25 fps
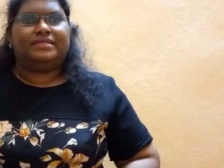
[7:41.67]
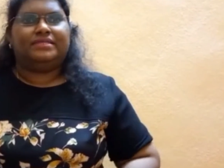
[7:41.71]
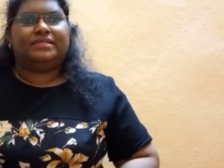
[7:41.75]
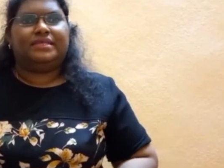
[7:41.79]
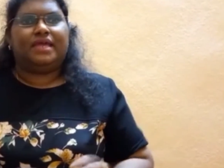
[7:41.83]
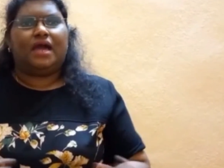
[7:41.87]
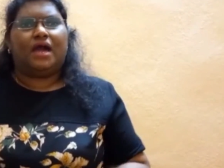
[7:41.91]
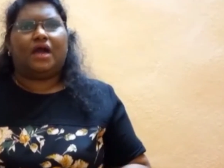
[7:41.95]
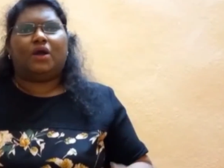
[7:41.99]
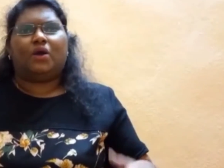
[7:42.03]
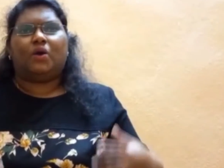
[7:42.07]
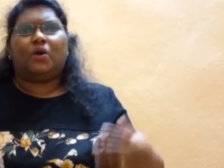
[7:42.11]

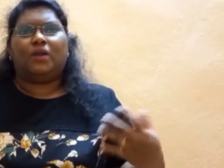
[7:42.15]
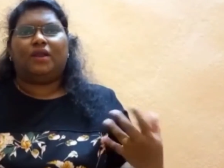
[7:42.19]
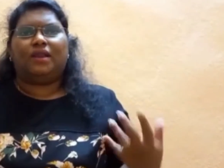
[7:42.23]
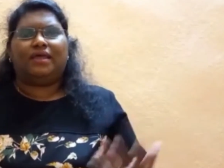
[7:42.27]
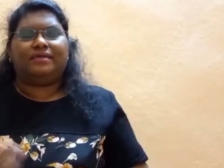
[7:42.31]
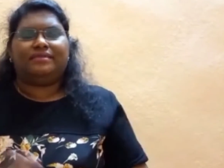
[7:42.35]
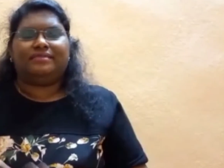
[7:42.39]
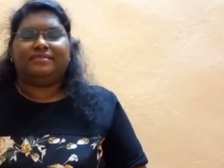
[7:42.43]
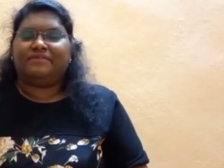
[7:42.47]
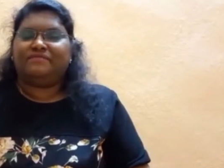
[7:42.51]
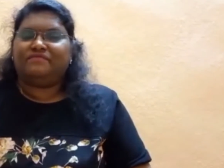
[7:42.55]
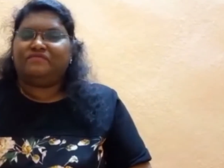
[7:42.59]
Their
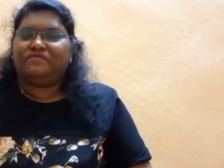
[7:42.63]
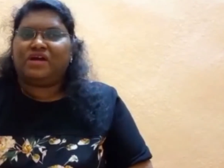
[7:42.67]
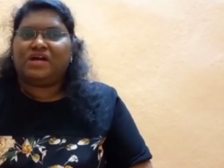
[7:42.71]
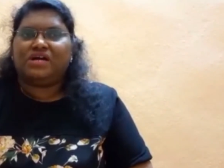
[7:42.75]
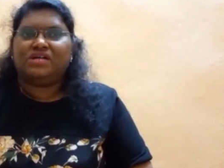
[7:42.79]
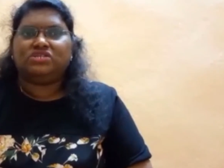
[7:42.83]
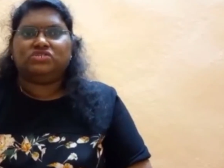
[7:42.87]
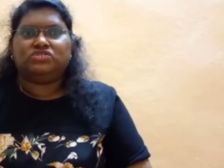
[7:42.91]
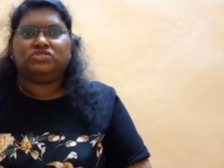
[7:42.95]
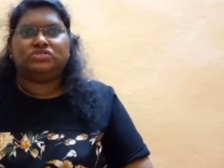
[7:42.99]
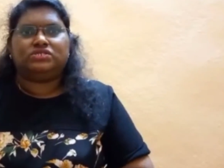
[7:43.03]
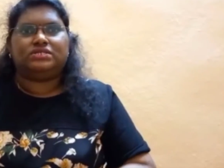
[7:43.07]
collective
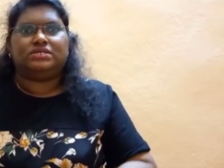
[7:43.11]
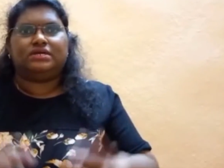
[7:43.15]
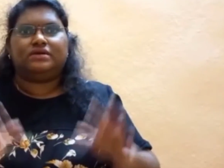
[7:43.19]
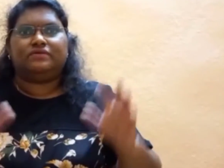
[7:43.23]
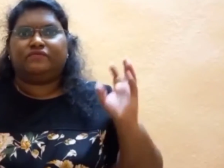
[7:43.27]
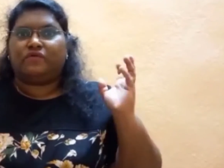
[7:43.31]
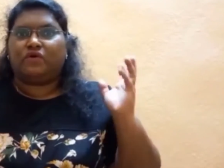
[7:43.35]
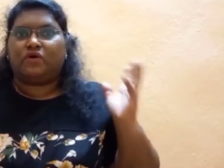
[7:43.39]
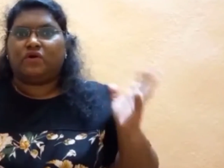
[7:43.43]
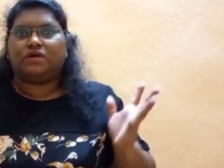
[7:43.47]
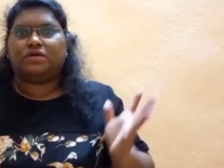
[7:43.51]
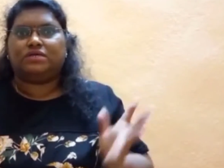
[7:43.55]
cultural
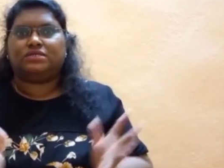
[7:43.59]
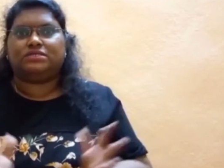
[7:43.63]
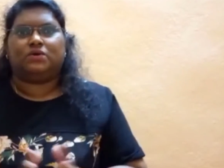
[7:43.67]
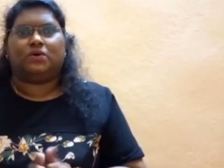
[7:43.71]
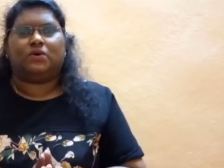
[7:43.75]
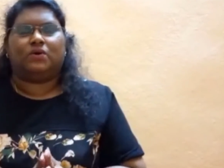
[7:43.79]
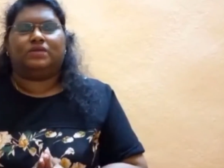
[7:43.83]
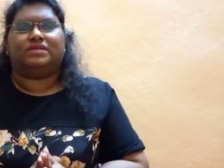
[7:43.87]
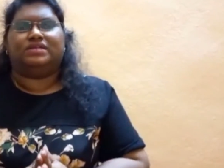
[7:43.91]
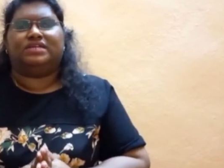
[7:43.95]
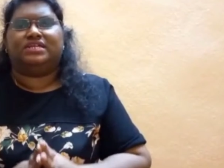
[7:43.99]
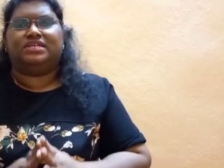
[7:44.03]
focus
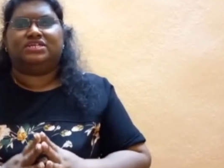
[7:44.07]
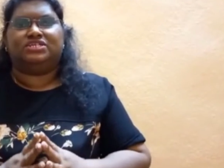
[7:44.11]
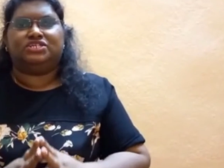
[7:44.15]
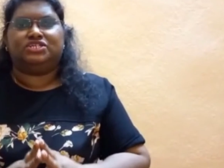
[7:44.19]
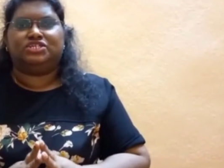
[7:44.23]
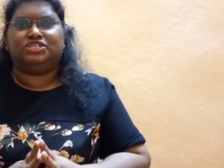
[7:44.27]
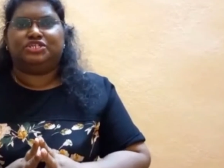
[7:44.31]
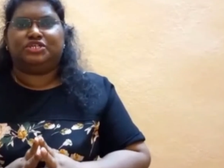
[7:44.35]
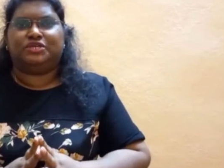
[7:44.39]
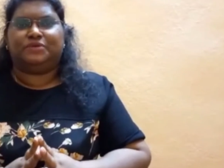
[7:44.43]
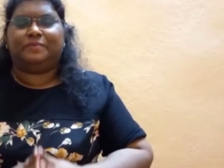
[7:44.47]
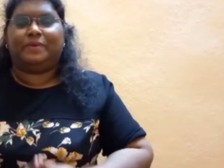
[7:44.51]
on
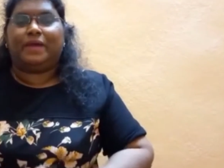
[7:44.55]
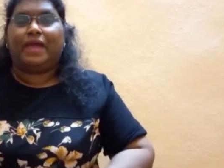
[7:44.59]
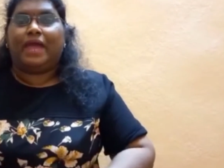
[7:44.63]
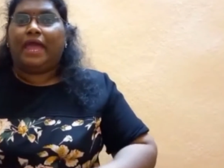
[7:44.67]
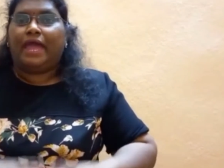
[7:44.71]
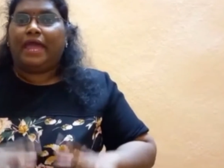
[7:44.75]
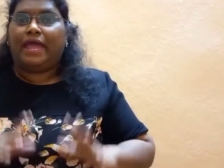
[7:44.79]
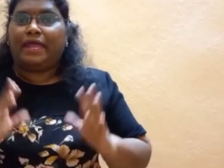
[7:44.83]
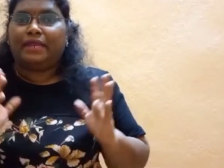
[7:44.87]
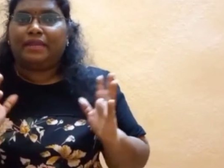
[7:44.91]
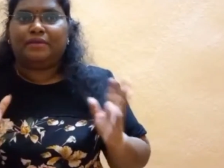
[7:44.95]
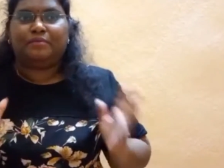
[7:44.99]
relationship
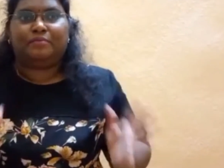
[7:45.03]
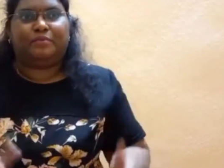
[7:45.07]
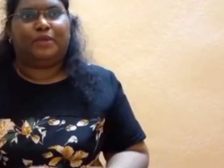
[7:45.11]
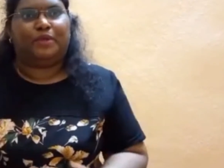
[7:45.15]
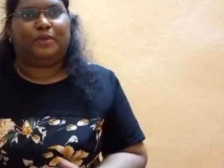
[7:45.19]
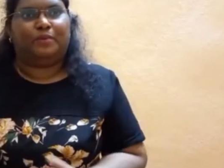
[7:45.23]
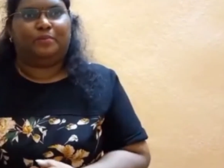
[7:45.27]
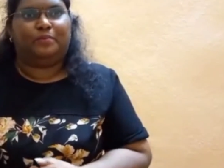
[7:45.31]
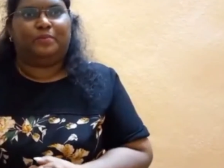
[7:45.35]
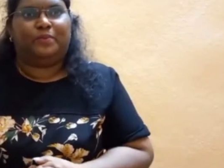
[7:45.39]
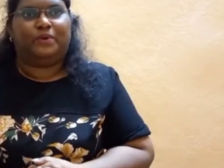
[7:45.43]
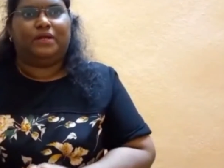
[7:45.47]
and
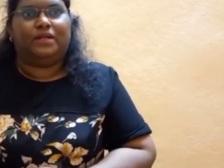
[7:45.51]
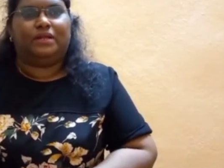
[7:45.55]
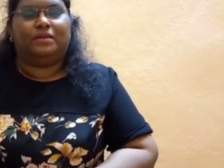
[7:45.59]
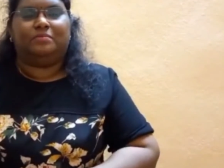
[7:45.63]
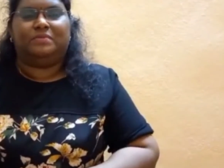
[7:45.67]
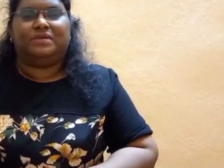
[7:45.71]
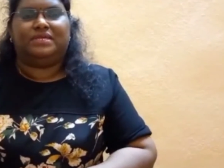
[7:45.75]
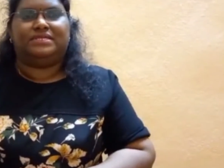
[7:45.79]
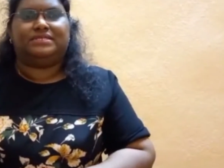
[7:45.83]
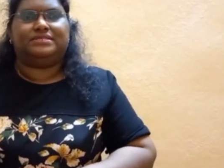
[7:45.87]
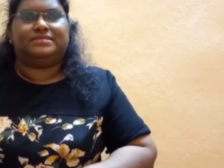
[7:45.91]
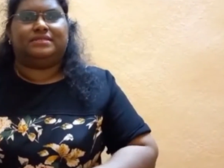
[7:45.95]
people
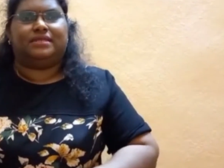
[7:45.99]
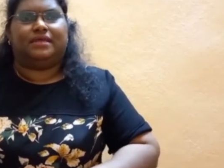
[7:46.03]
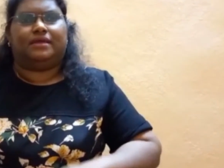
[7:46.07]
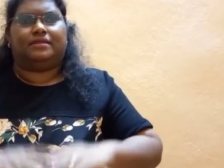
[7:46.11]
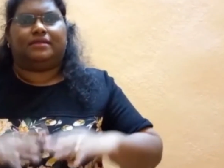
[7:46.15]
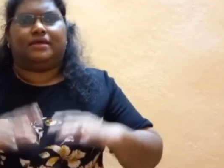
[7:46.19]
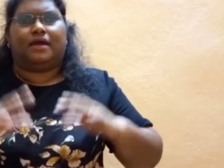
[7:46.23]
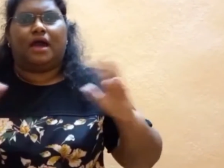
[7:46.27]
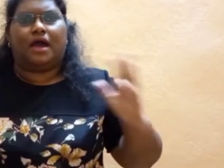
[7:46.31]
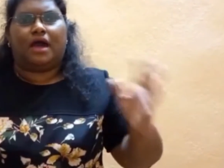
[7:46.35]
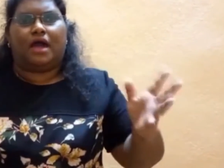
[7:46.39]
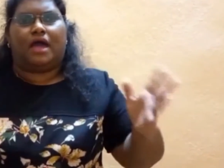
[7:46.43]
means they
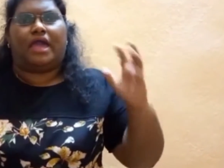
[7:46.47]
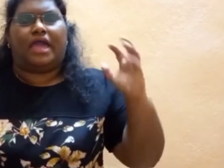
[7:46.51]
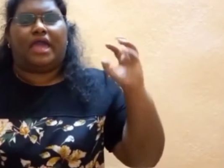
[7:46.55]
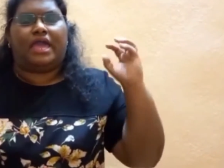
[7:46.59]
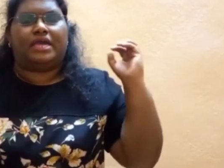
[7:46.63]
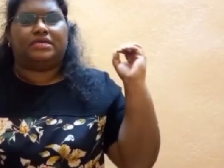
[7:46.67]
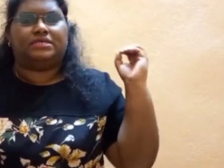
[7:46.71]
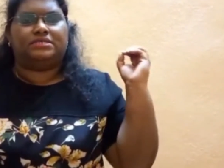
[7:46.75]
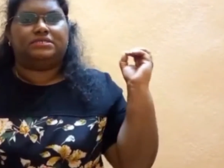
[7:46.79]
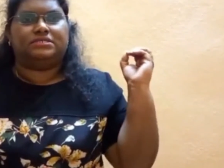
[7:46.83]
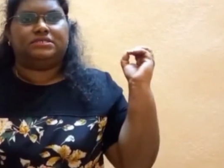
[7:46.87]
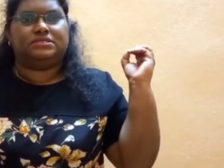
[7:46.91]
are
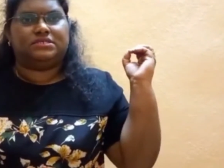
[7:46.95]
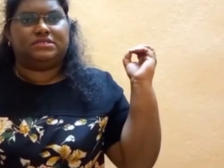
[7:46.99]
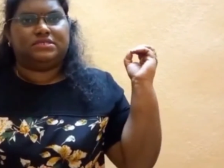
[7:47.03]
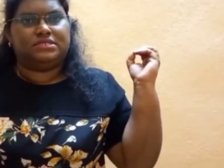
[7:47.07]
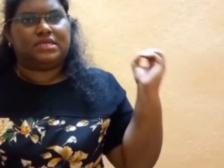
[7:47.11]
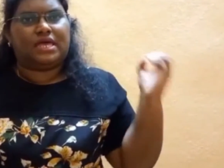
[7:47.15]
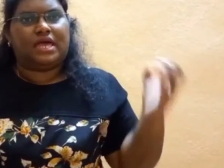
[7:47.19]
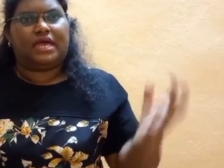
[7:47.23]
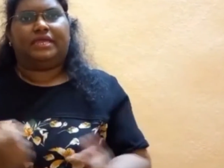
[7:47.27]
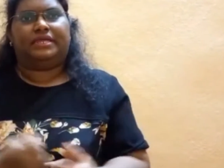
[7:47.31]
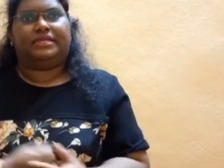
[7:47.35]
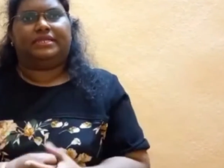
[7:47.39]

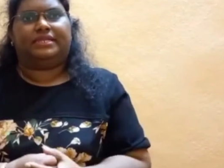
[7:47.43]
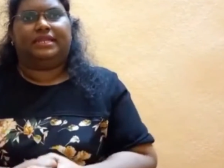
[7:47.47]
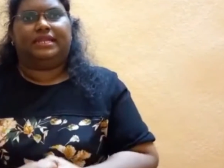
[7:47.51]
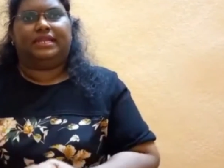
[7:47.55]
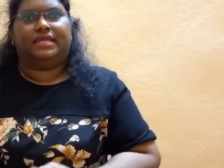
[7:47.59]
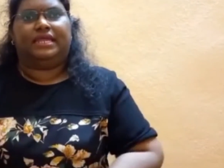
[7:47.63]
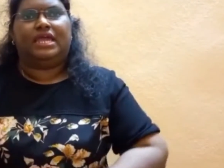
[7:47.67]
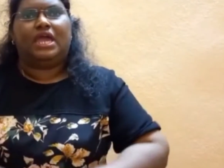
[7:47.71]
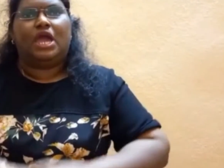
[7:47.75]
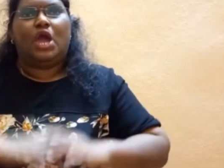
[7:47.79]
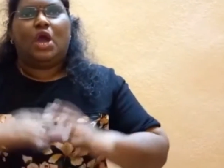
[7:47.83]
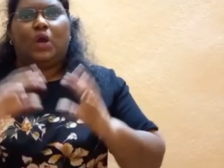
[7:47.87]

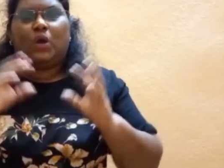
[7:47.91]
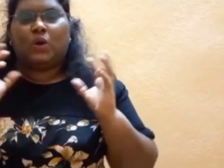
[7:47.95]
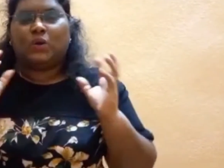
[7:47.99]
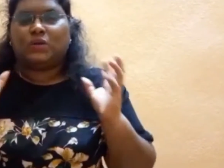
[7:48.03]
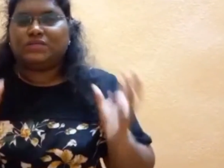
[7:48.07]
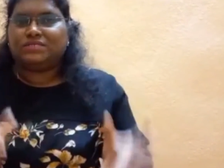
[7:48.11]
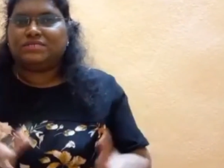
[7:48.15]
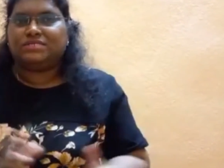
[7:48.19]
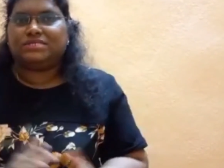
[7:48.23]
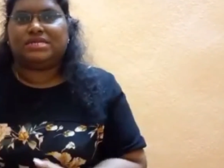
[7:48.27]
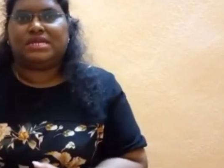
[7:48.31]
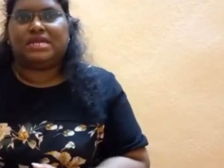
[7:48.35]
excitedly
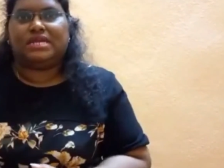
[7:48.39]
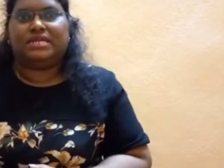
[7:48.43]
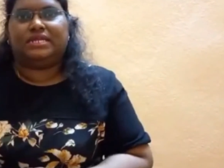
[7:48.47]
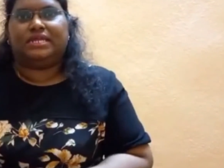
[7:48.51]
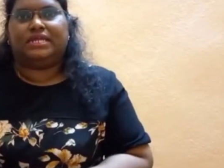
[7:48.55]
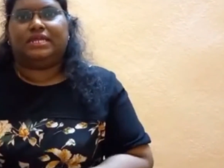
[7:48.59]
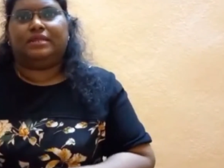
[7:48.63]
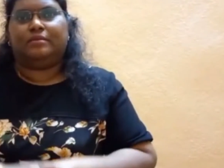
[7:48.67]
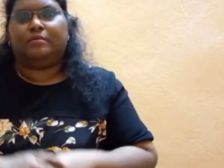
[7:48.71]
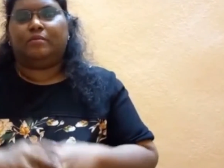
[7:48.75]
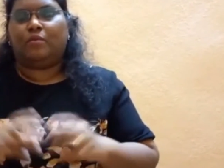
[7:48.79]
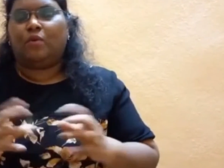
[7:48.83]
considered
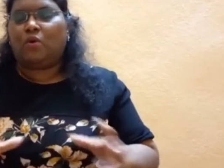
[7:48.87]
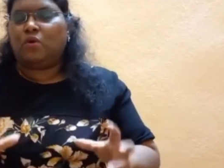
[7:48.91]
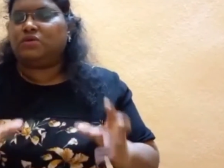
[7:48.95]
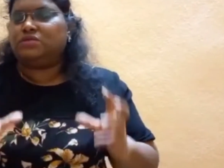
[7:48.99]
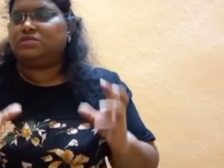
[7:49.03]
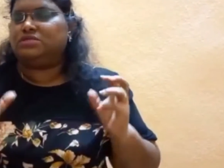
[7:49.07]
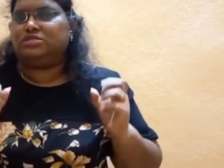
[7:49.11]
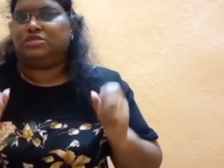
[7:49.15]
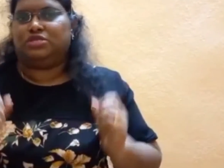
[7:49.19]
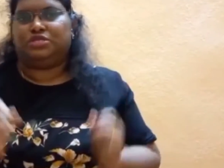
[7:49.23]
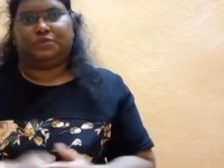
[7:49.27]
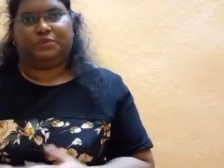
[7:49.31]
in
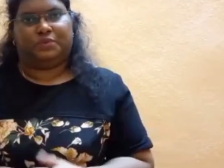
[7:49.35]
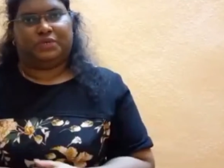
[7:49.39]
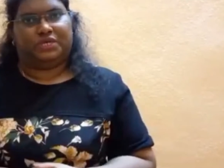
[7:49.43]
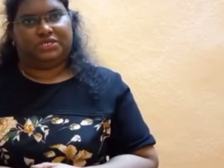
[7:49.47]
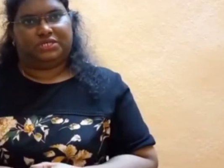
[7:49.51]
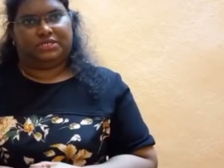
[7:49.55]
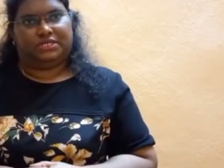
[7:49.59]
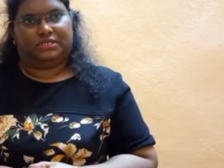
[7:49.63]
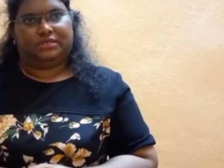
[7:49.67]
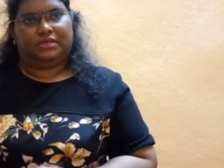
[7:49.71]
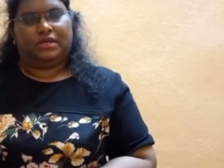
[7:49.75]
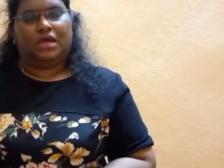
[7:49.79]
most
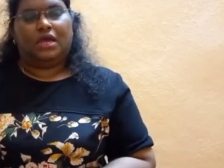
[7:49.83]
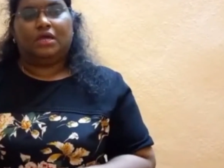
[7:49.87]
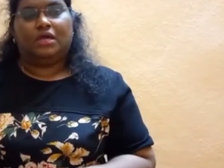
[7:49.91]
situations.